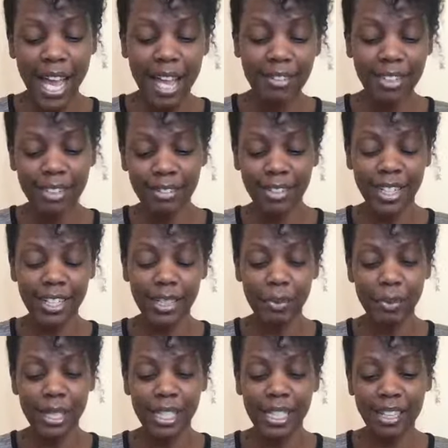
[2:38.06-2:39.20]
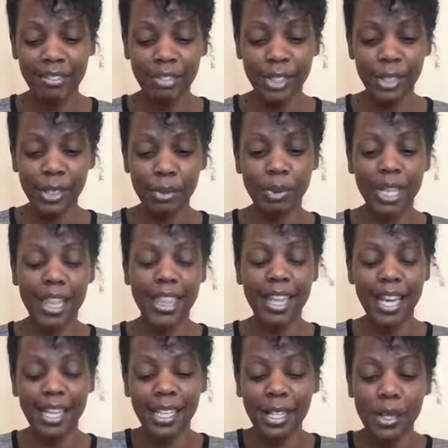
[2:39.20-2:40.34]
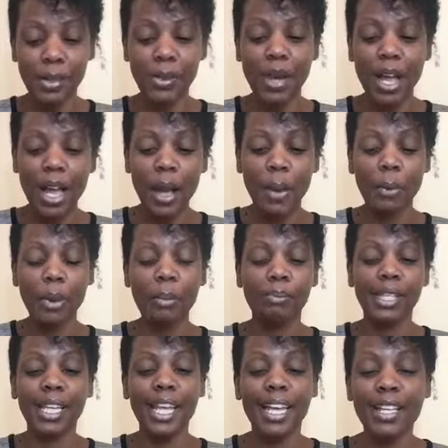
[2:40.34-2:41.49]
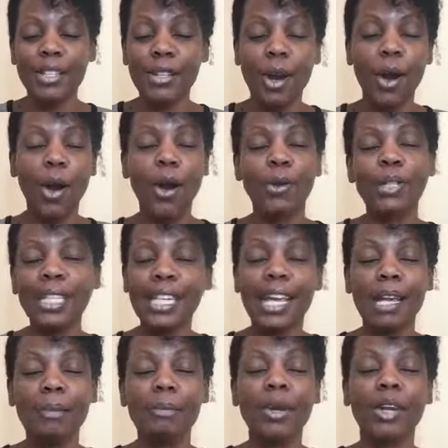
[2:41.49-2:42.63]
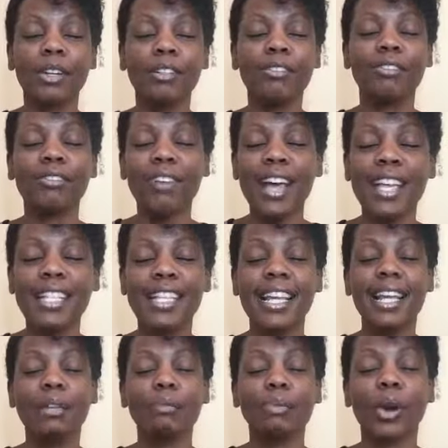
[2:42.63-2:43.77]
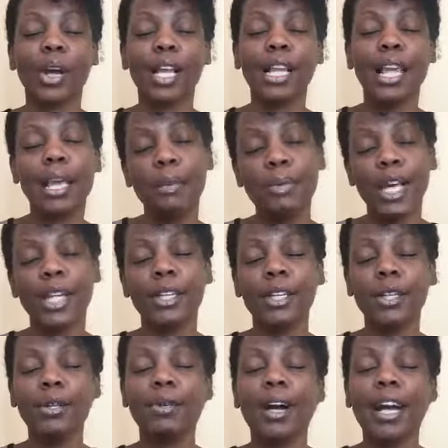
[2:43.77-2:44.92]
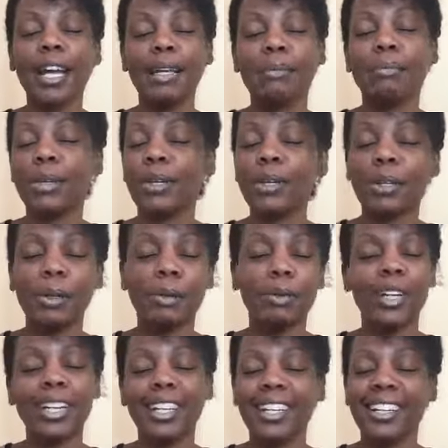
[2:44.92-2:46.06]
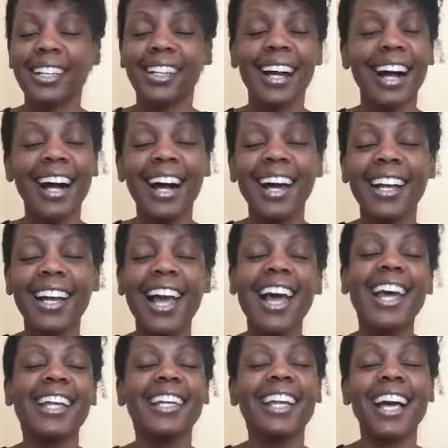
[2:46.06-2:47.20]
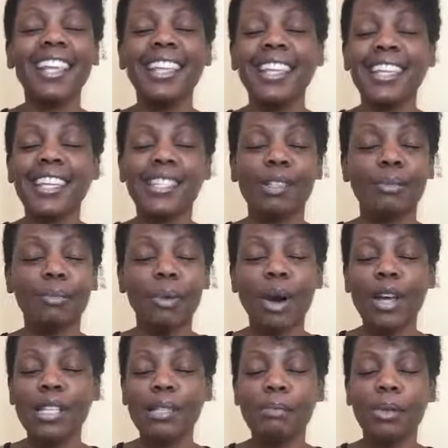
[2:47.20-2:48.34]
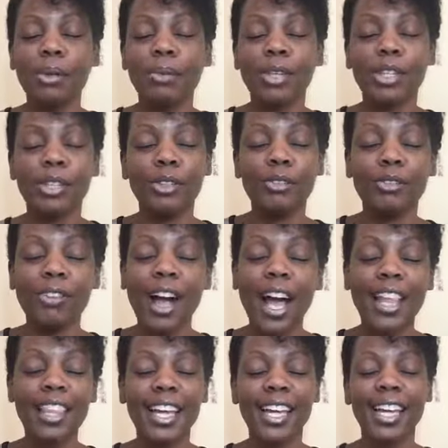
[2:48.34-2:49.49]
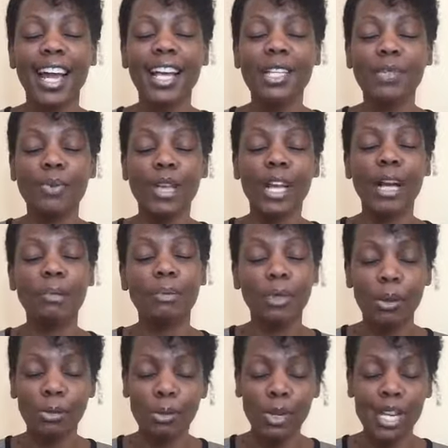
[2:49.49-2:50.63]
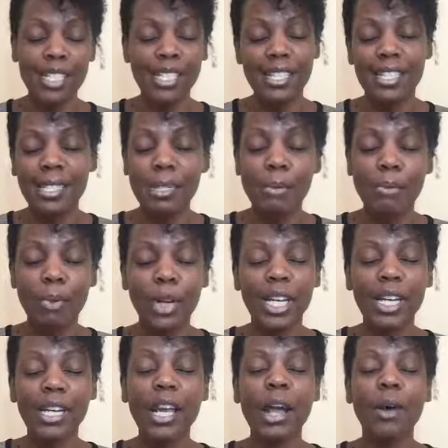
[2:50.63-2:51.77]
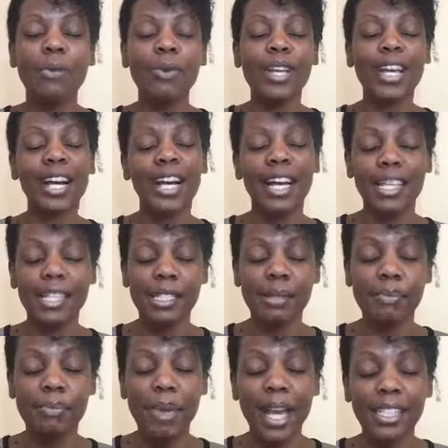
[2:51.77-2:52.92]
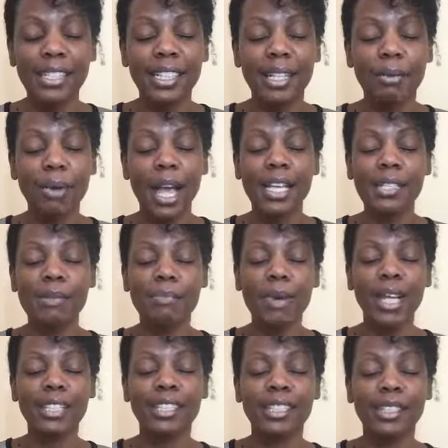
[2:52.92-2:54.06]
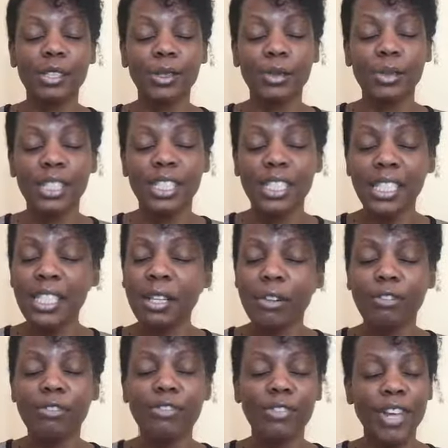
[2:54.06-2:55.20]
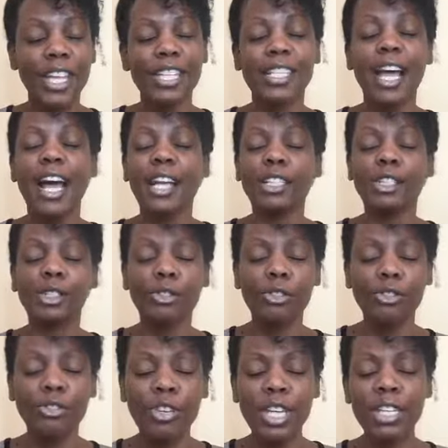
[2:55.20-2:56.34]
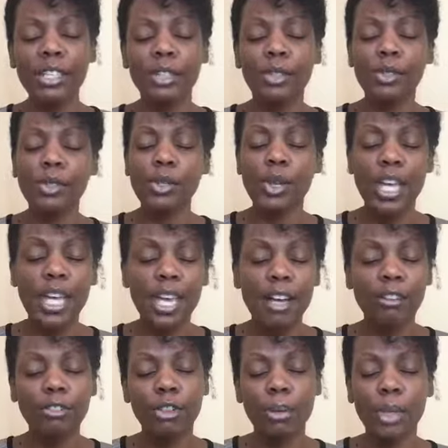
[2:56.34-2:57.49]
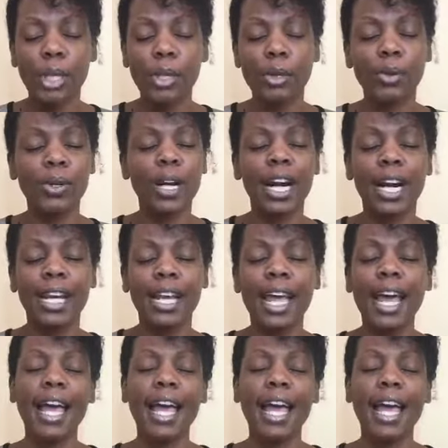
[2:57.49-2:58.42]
Heavenly Father, we love you, we thank you, we bless your holy name. We confess and proclaim that you are a miracle working God. Nothing is impossible with you, Father. And as we come in your presence this morning, we are expectant. We are expectant to see your face, to feel you, to hear from you, God.